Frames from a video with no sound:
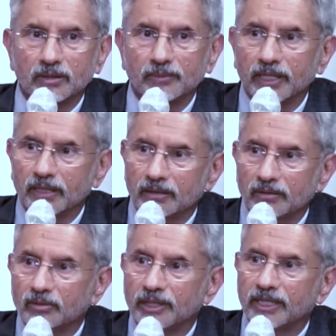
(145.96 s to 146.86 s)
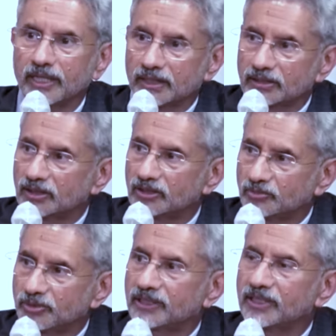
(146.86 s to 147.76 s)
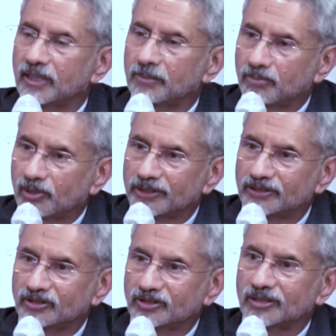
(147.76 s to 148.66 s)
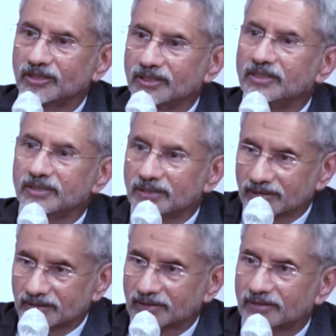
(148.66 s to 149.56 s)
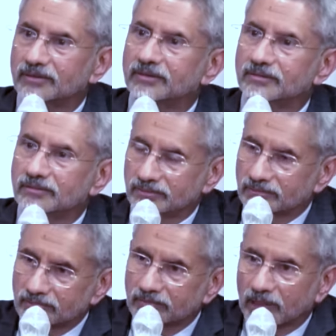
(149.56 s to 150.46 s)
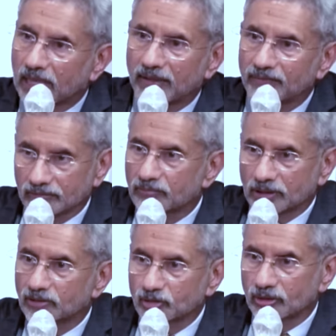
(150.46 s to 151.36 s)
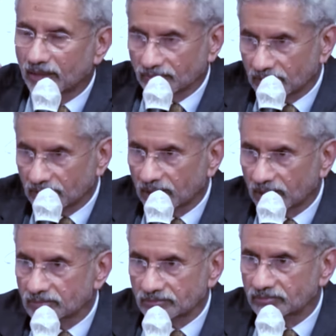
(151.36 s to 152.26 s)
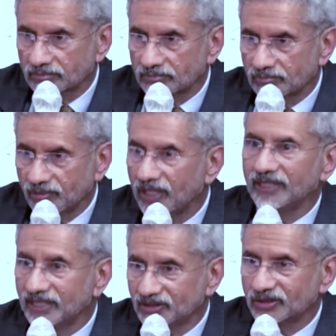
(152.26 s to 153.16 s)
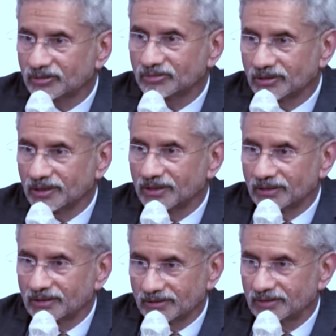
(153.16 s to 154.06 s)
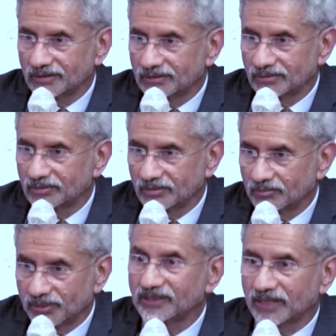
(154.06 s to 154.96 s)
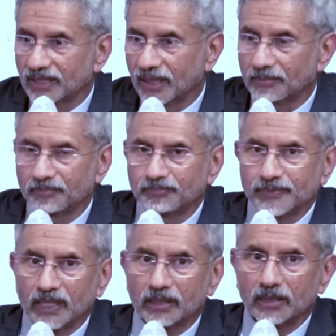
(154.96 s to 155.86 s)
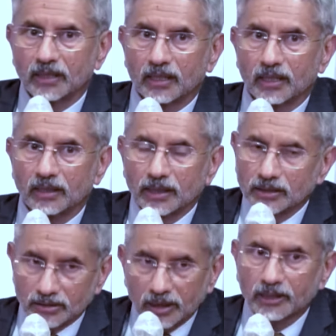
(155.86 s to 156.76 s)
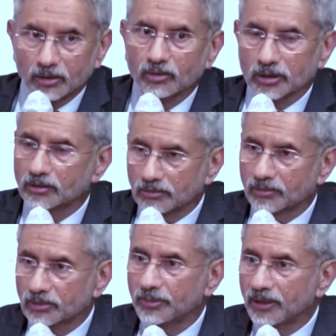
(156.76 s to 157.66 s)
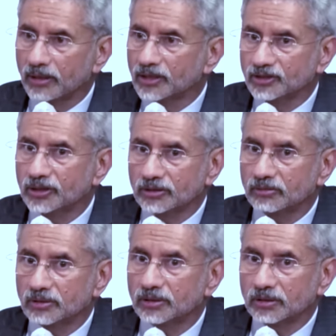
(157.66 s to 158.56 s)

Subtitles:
in a way, looking at others, picking up points, but you should have that willingness to pick that up. It took, to be honest, a